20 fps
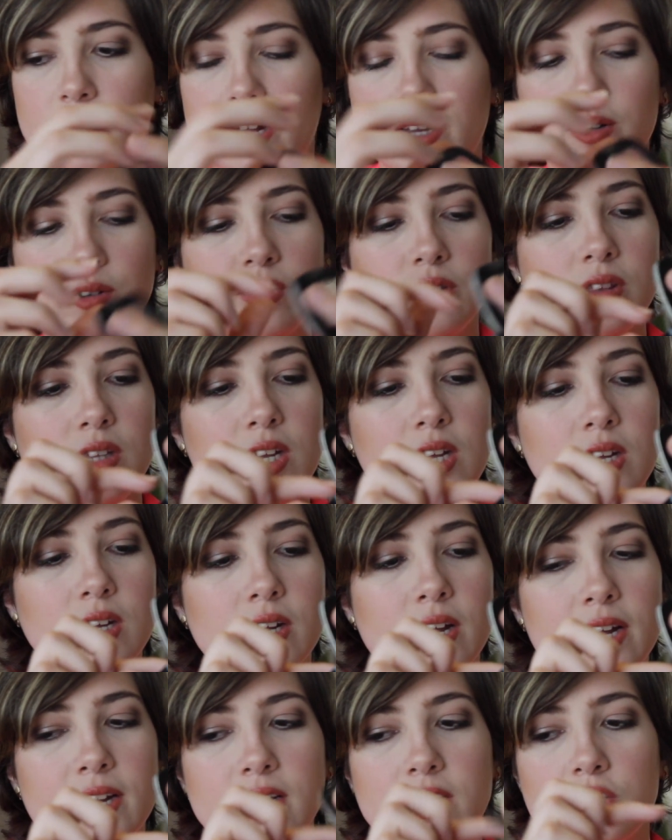I don't
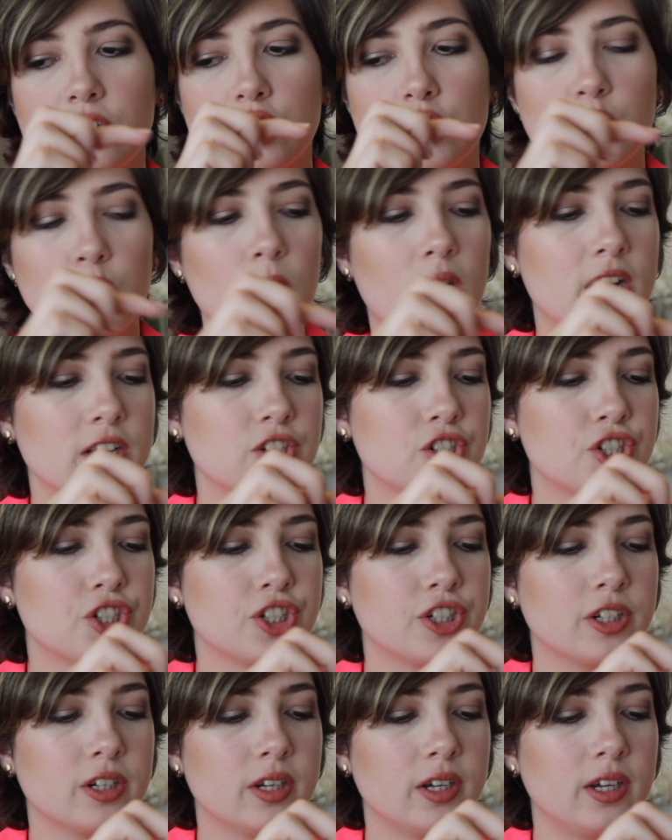think I can
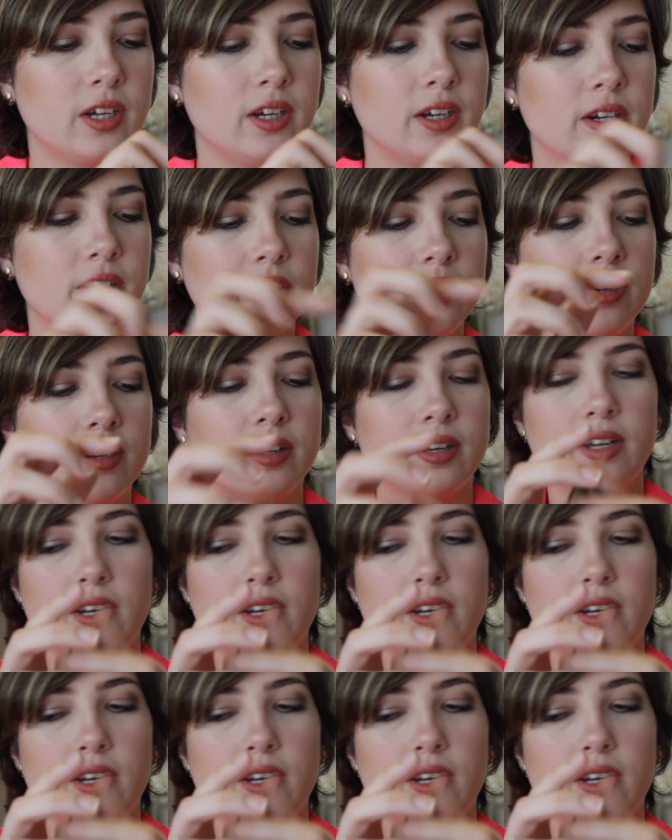swatch here